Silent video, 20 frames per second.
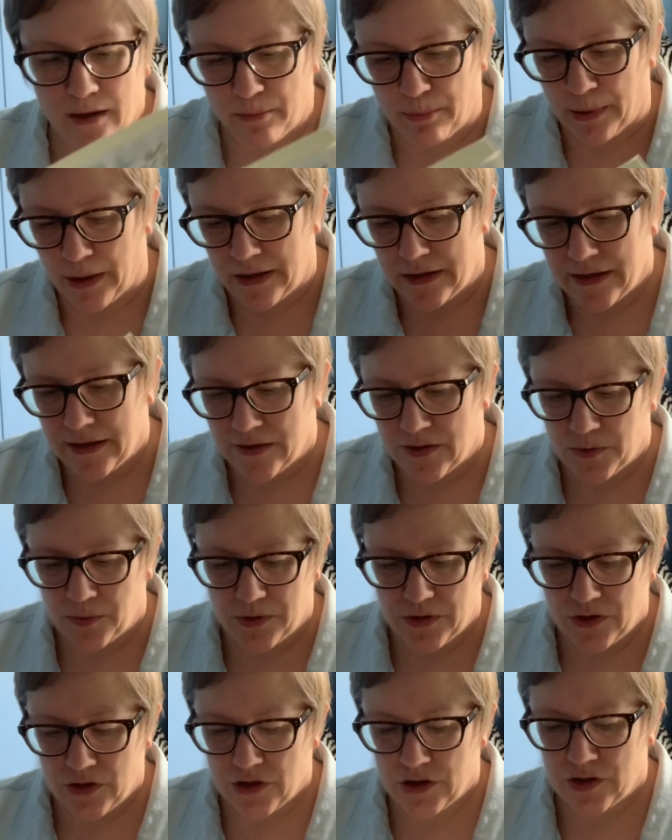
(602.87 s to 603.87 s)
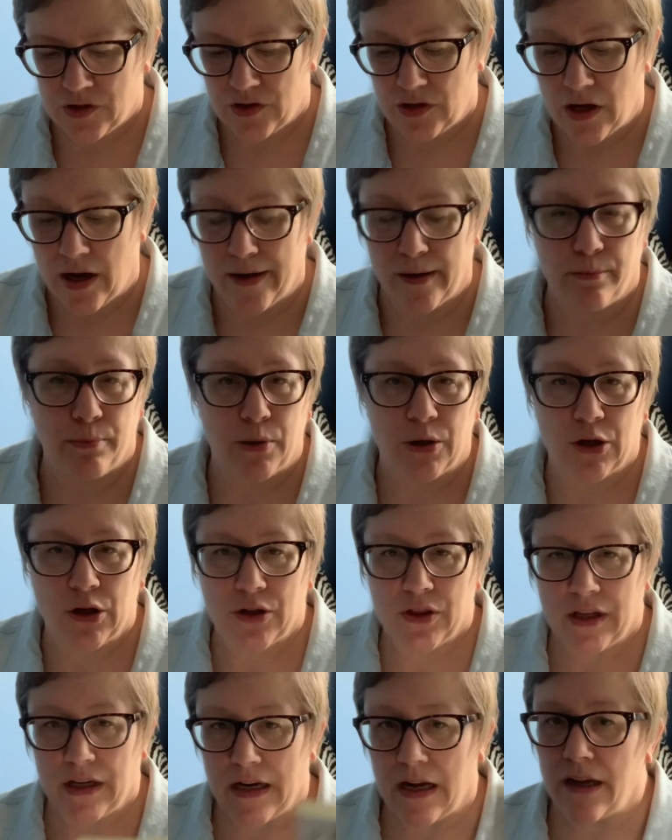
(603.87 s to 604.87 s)
but this was just not a book
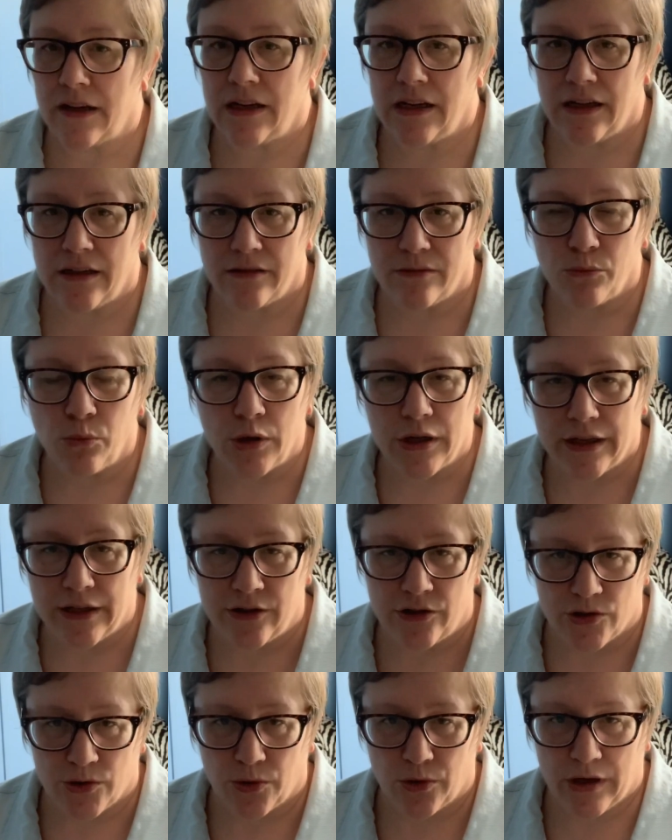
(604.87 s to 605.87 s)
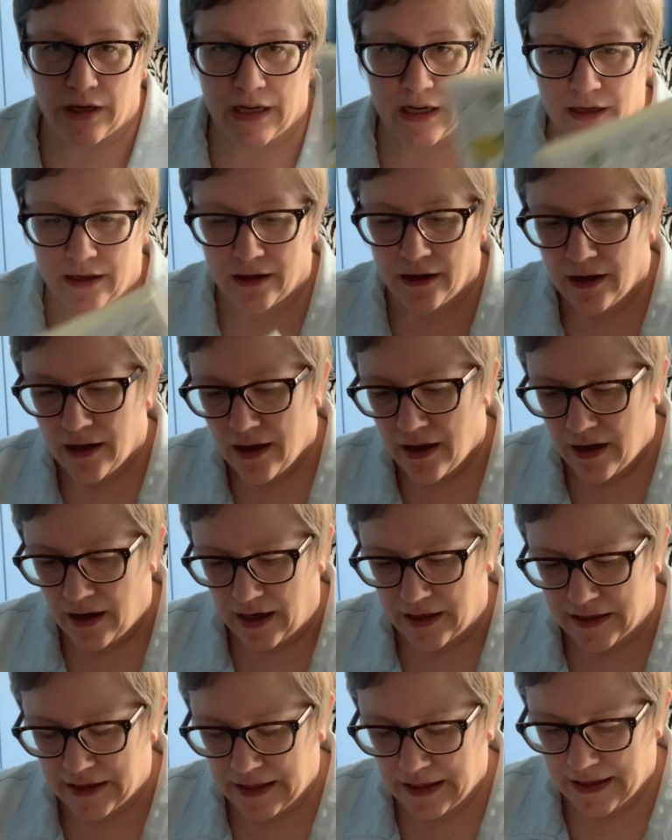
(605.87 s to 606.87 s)
that I would enjoy. And
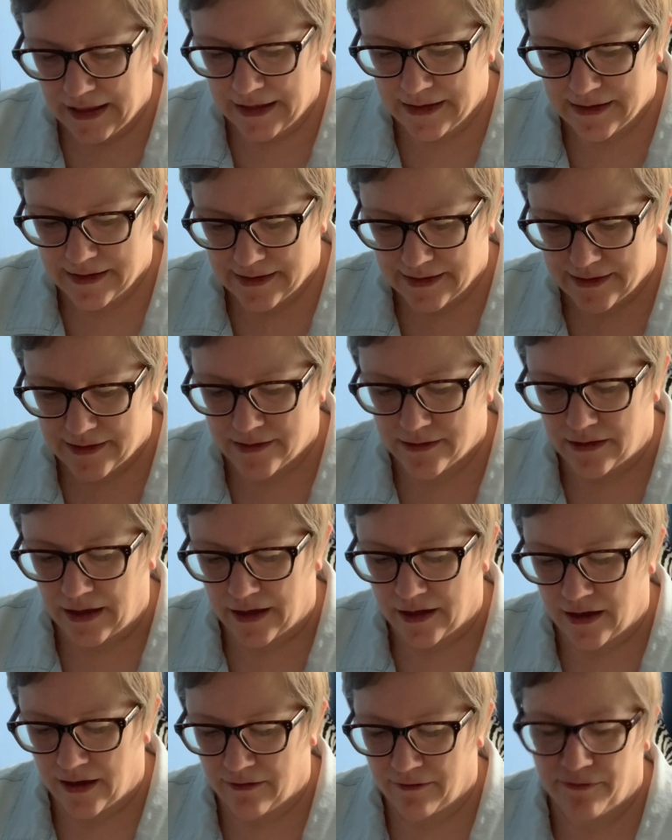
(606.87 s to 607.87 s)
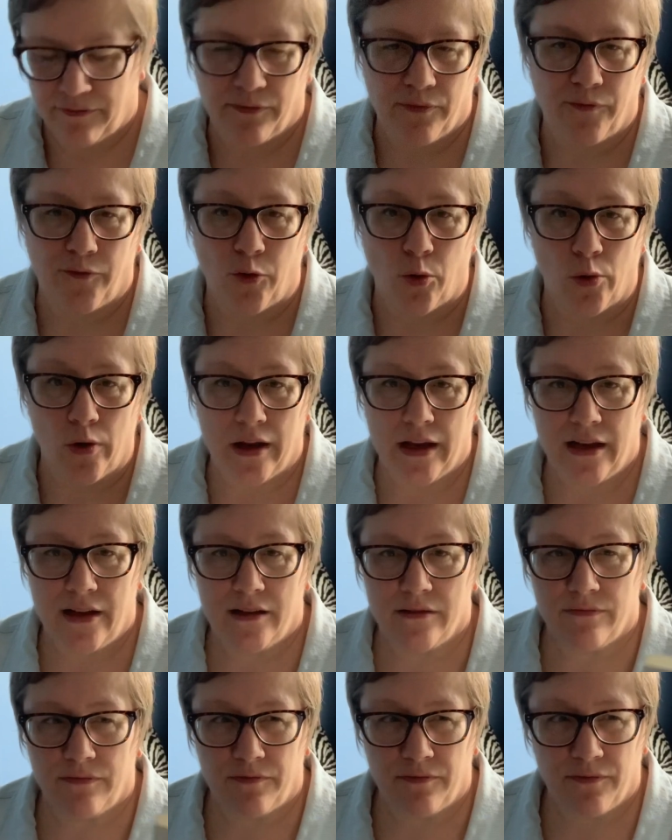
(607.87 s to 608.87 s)
I think I got
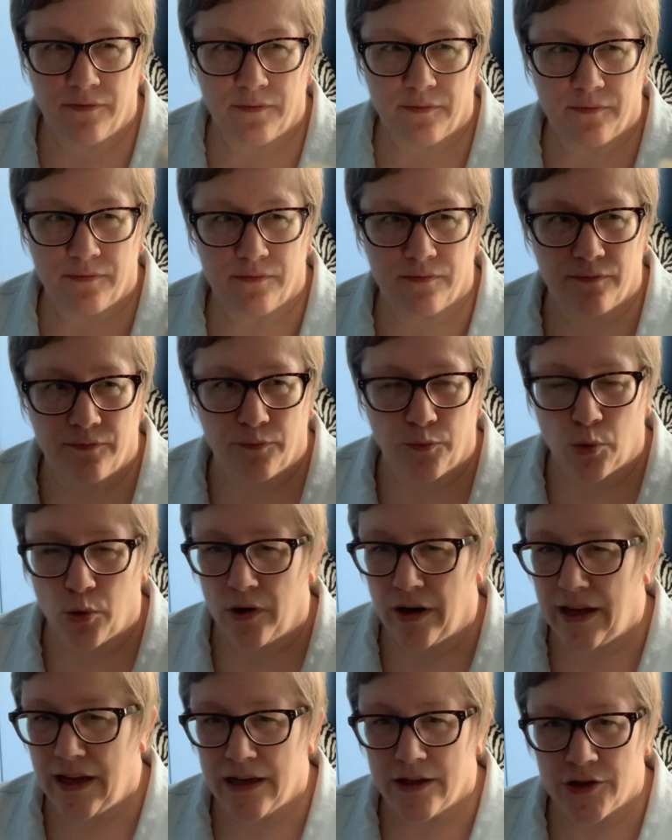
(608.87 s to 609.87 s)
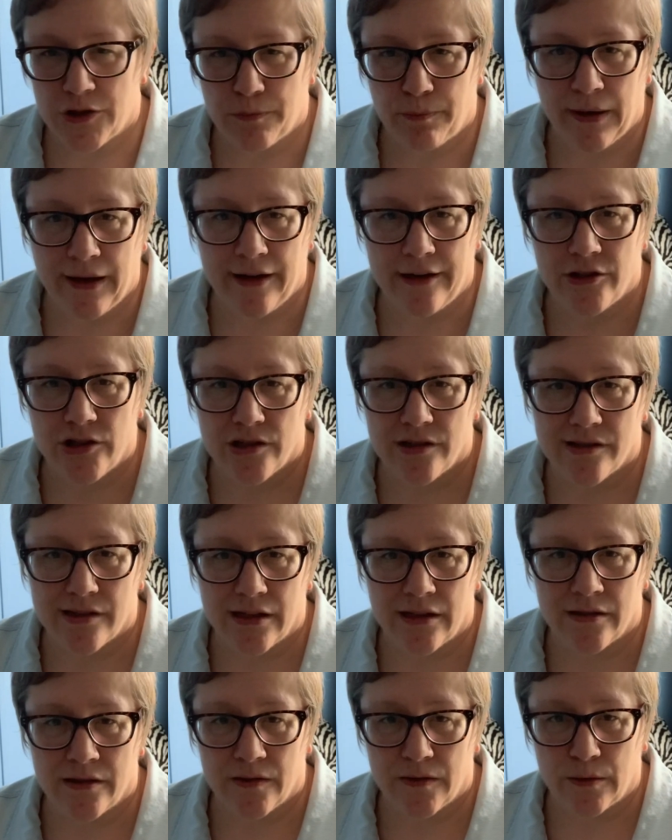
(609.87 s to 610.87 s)
40-ish pages
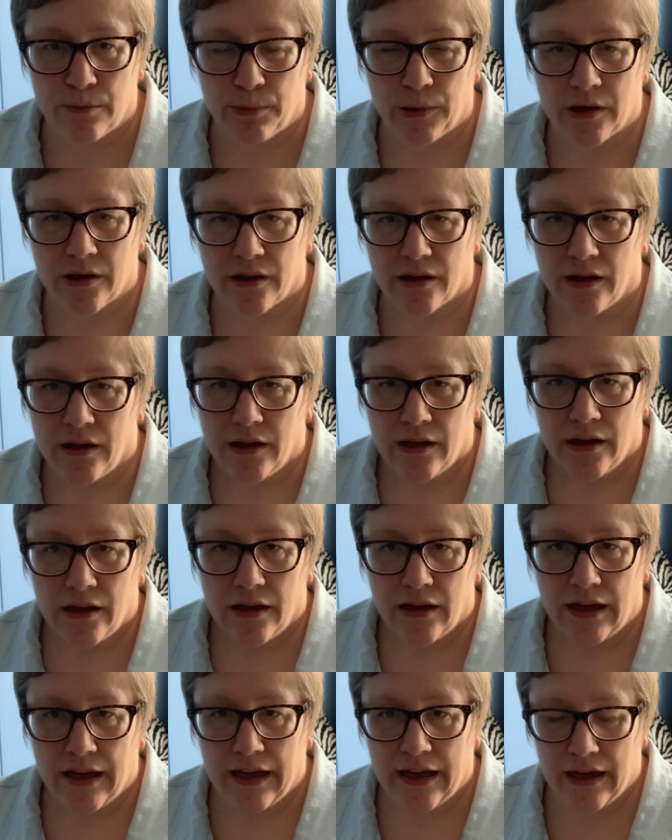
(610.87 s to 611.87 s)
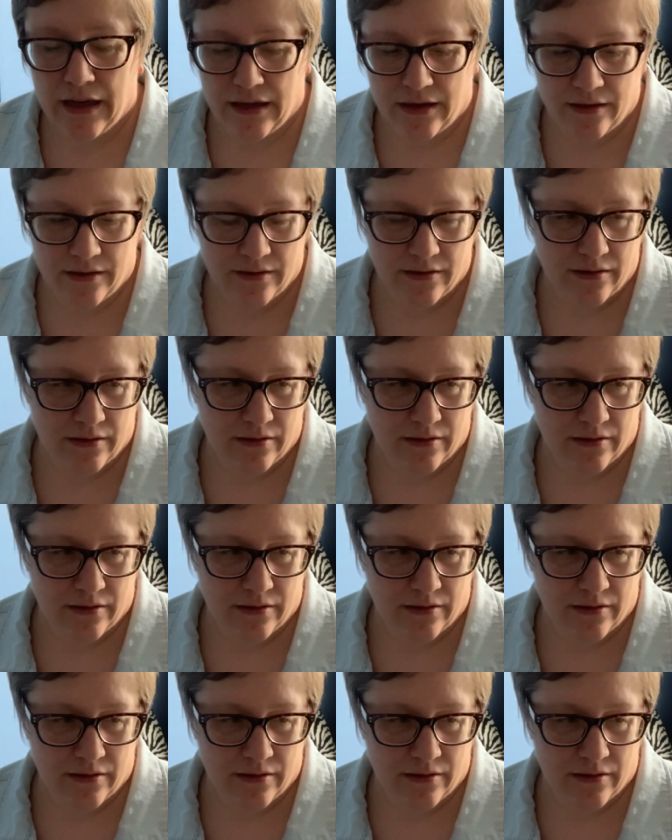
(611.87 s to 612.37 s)
into the book and